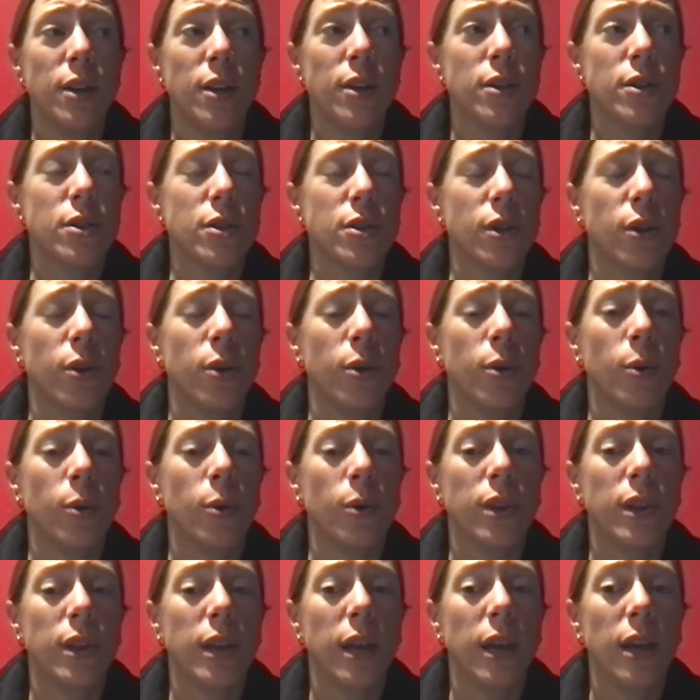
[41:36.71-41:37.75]
So
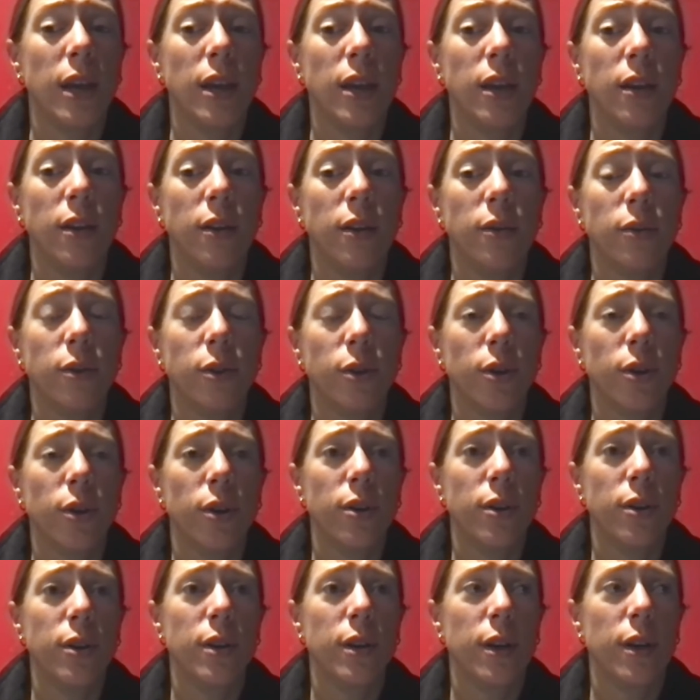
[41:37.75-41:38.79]
they
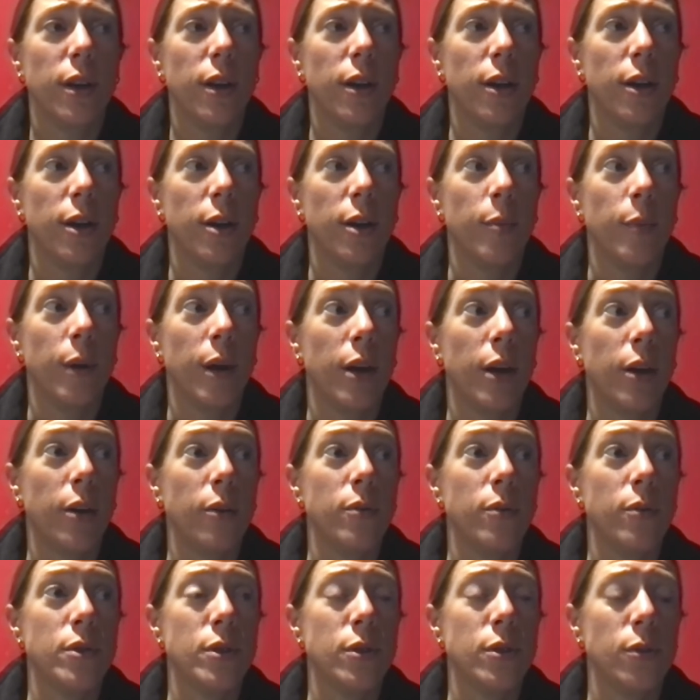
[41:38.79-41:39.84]
learned
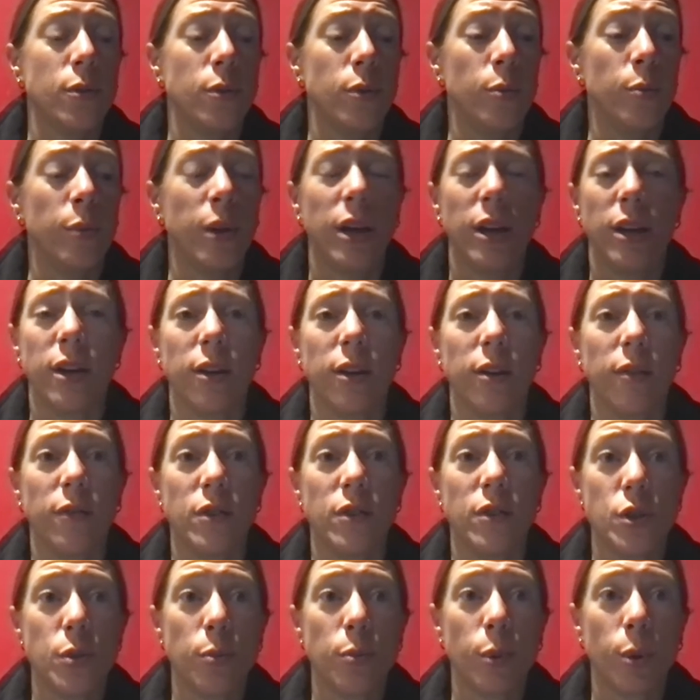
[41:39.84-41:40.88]
how to make a
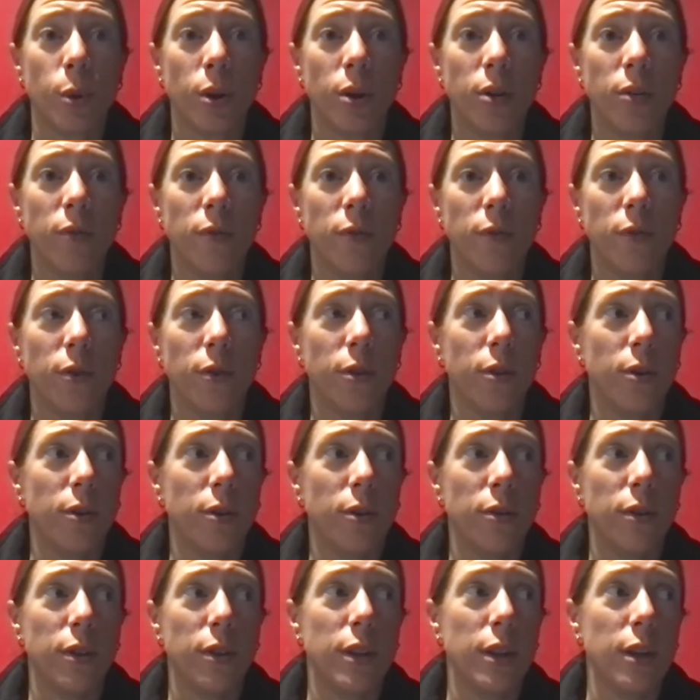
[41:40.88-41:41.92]
vision board
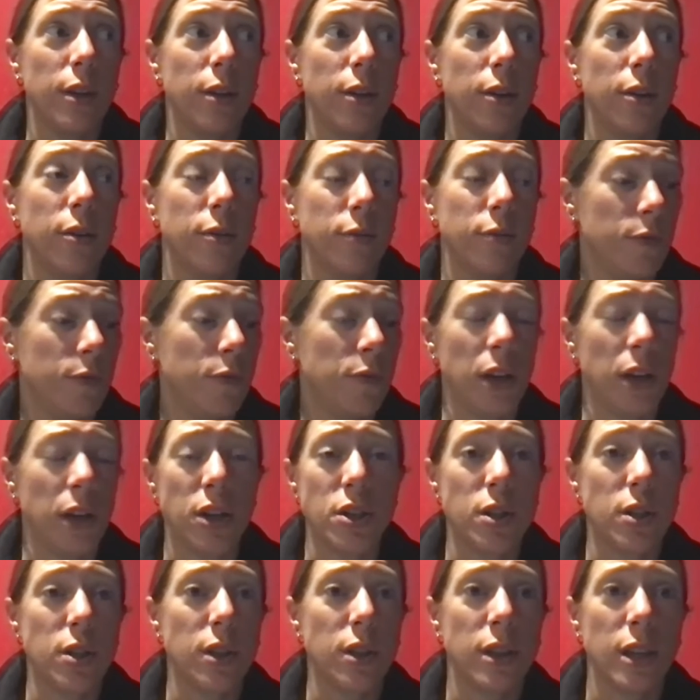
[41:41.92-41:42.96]
for their
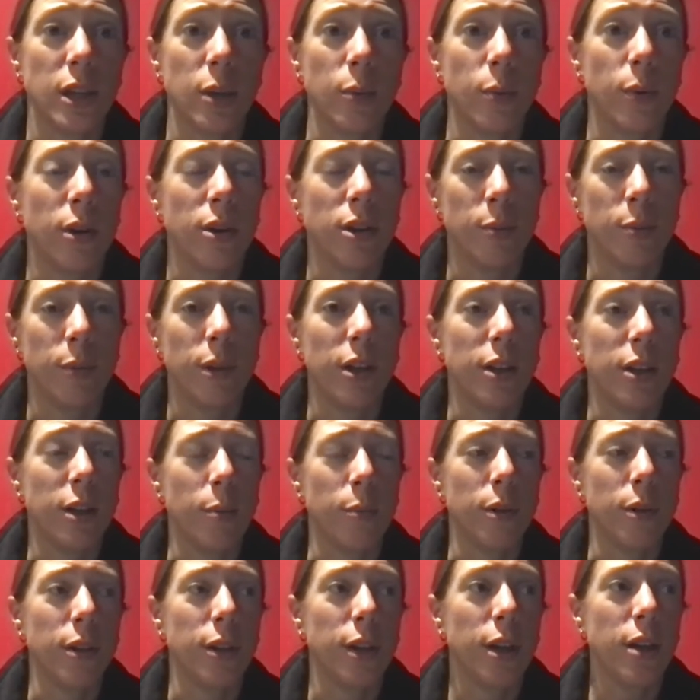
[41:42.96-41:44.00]
fashion that they wanted to make
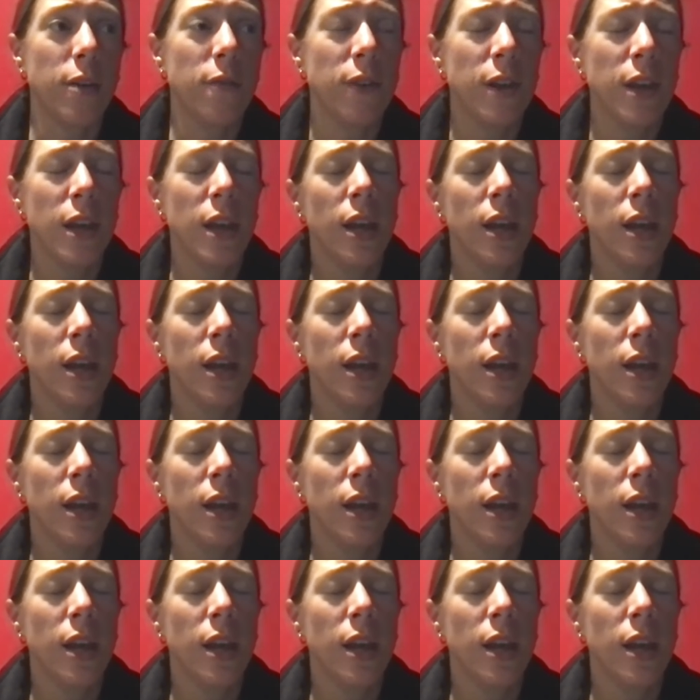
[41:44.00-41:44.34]
come to life.